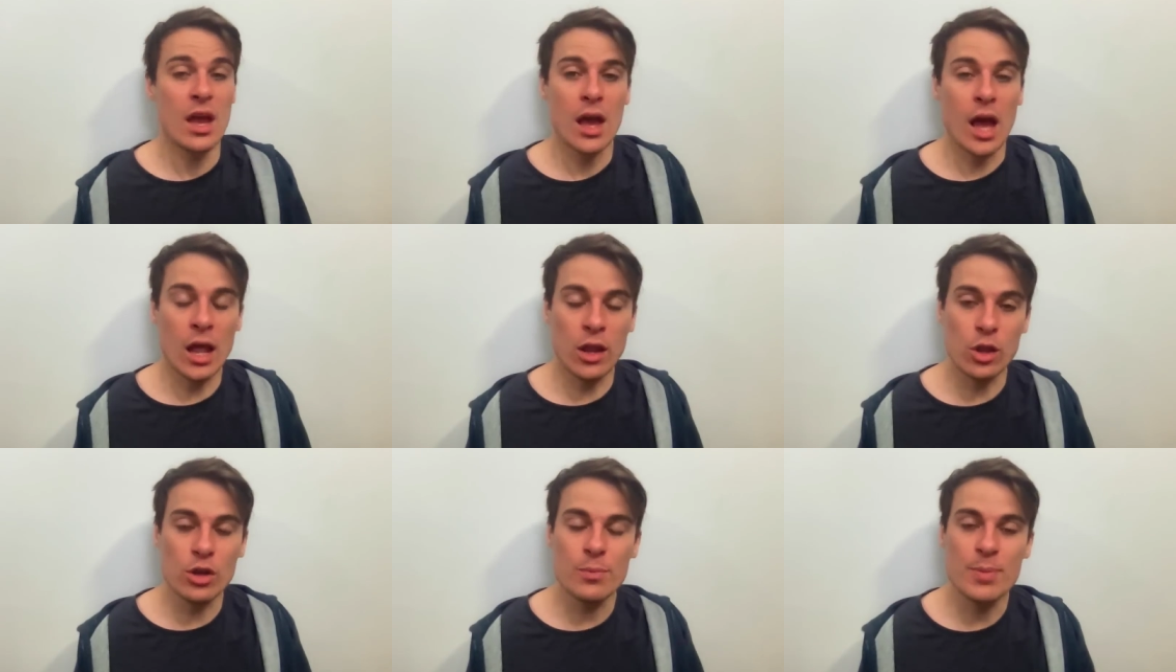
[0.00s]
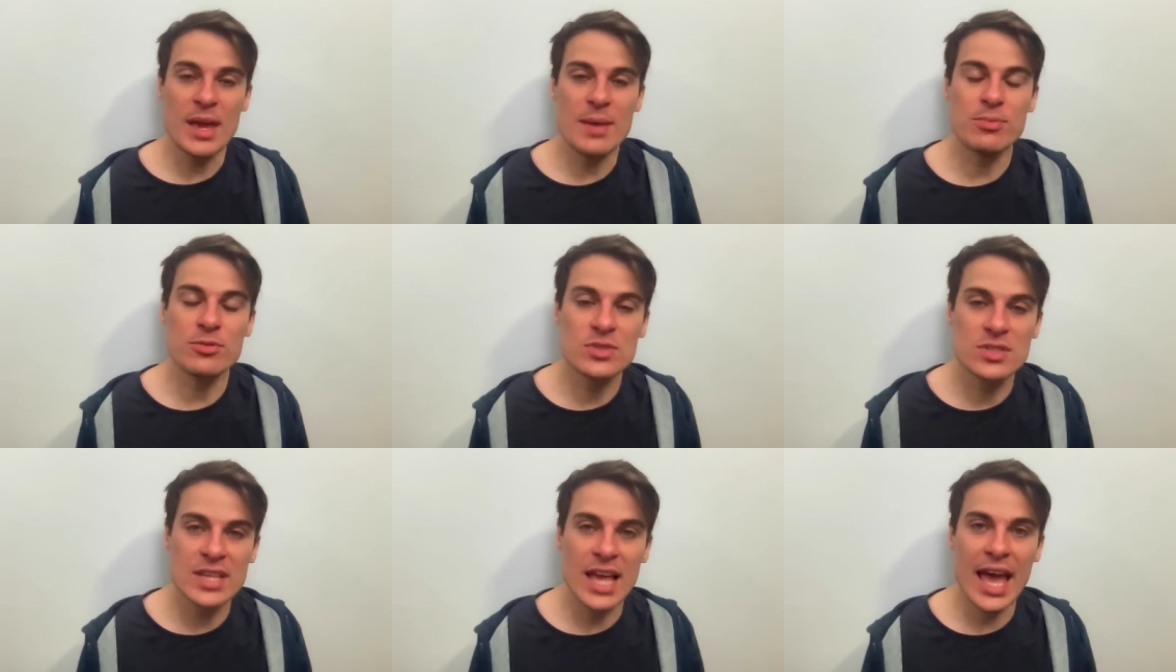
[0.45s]
A lot of
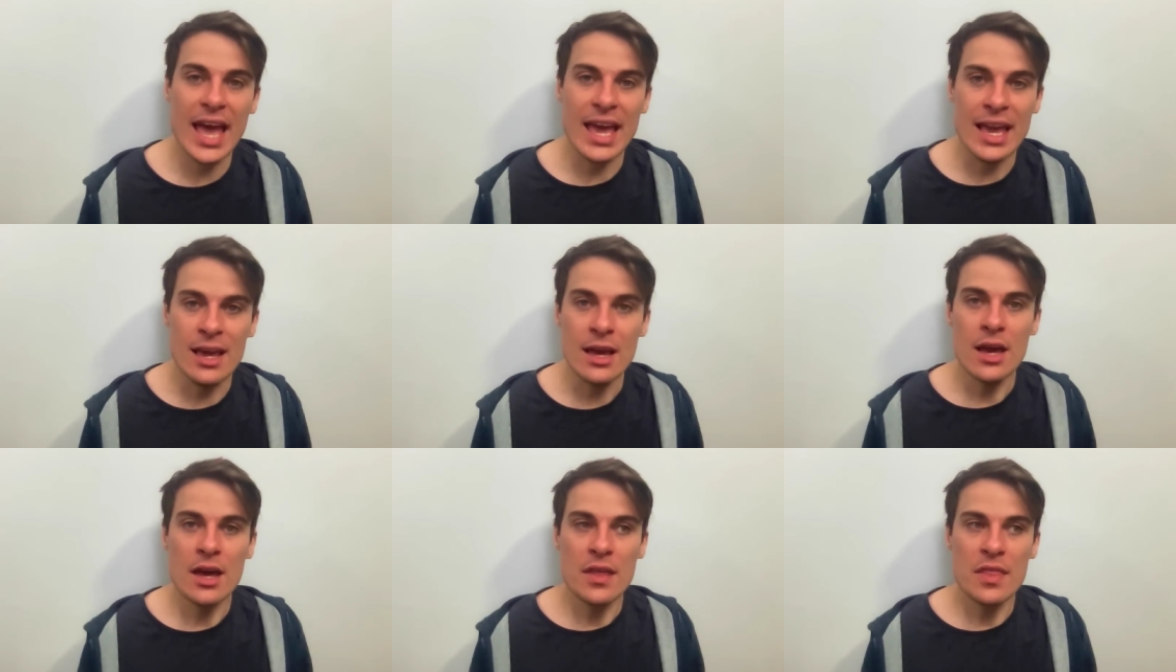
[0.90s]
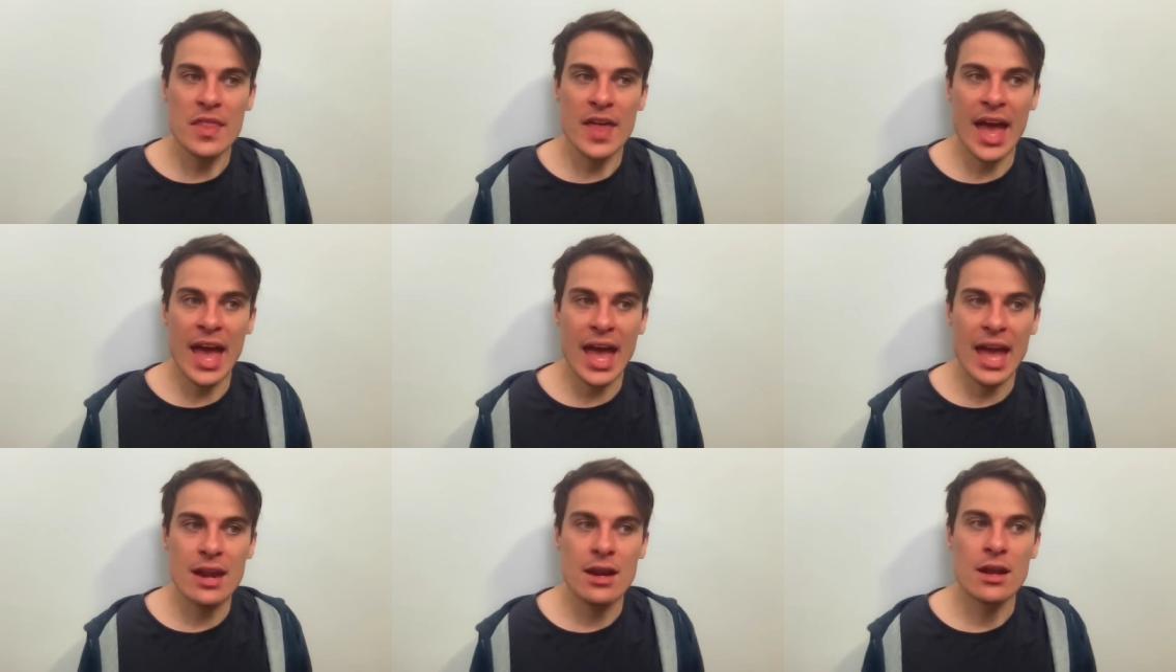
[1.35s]
people say
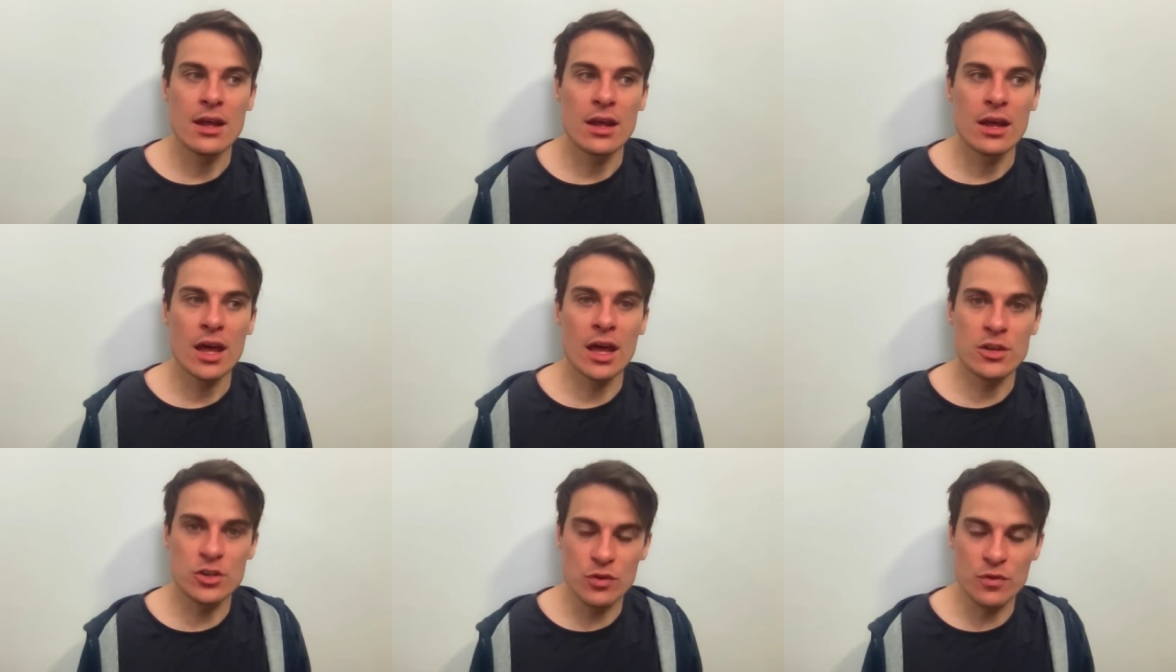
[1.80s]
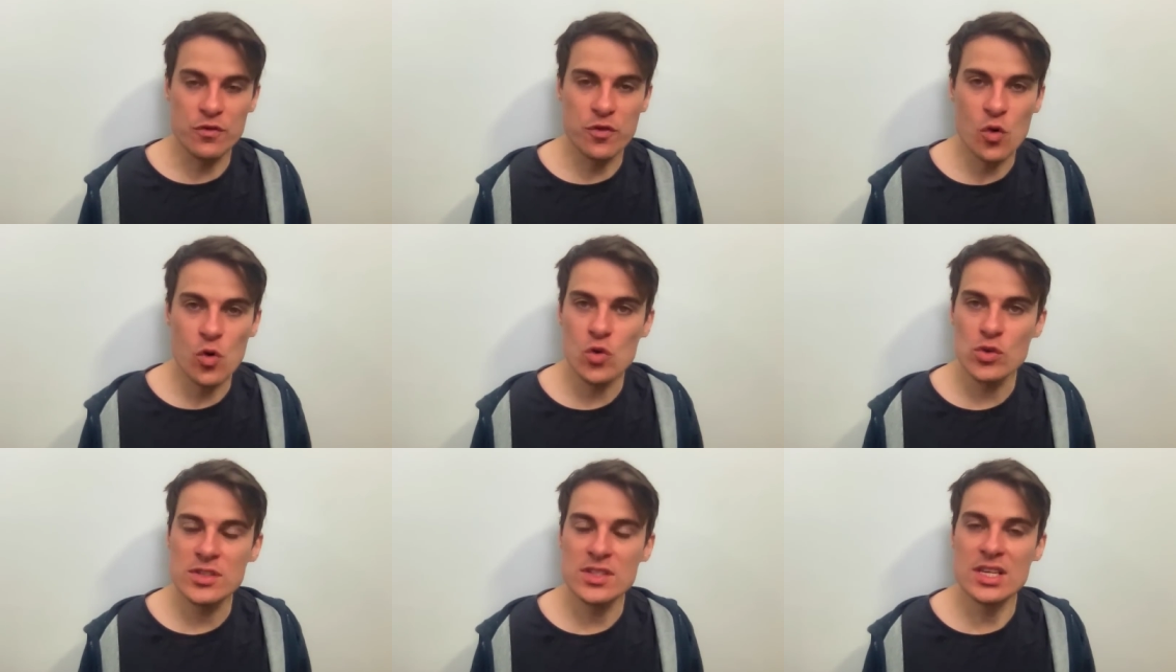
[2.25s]
that a
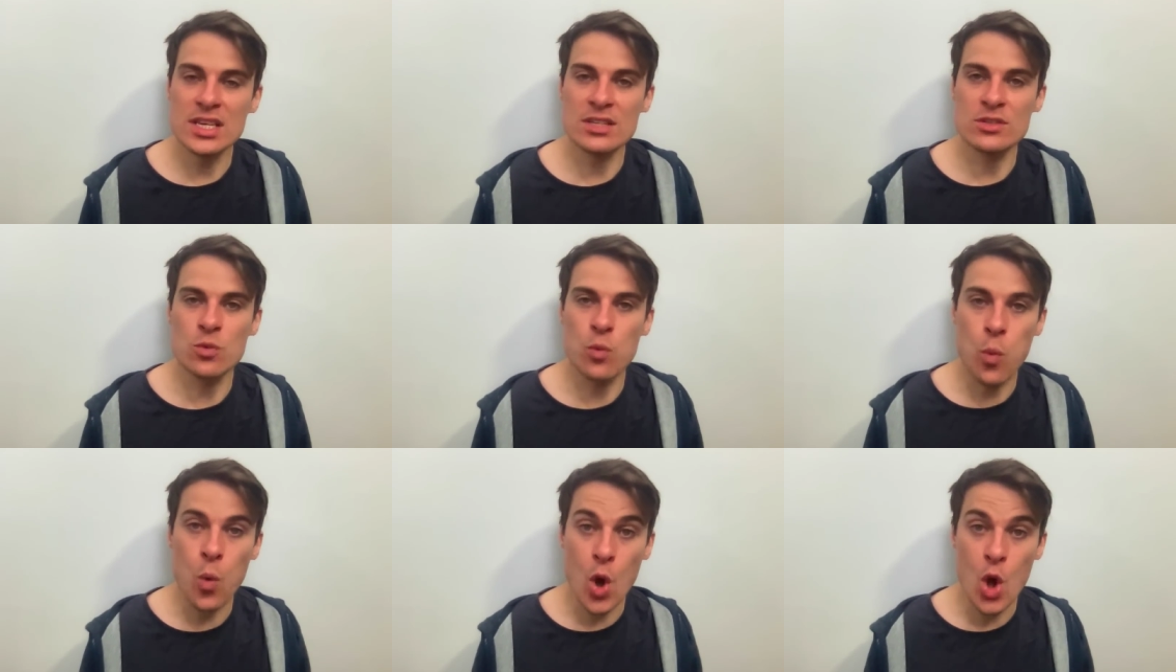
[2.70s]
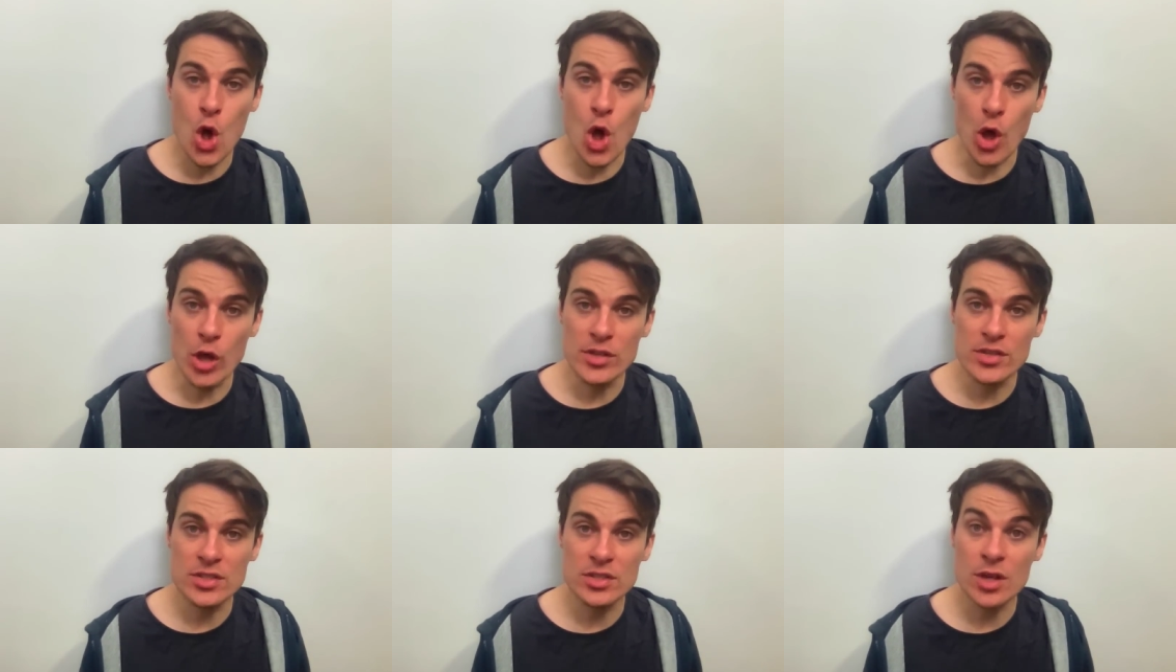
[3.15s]
divorce is
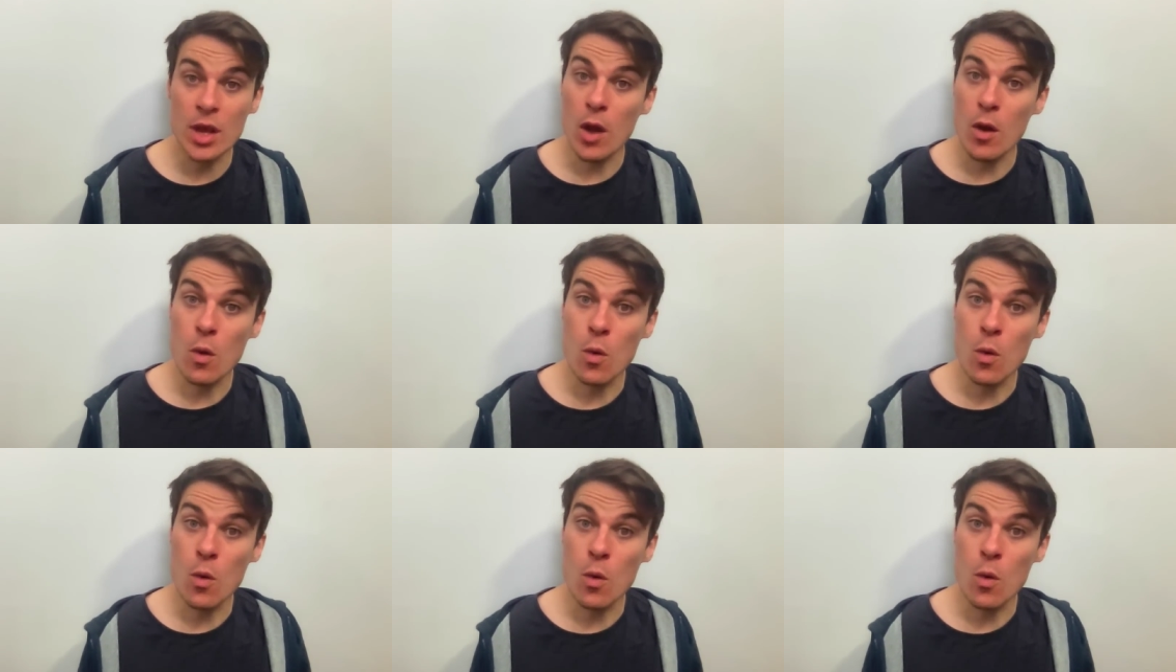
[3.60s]
worse,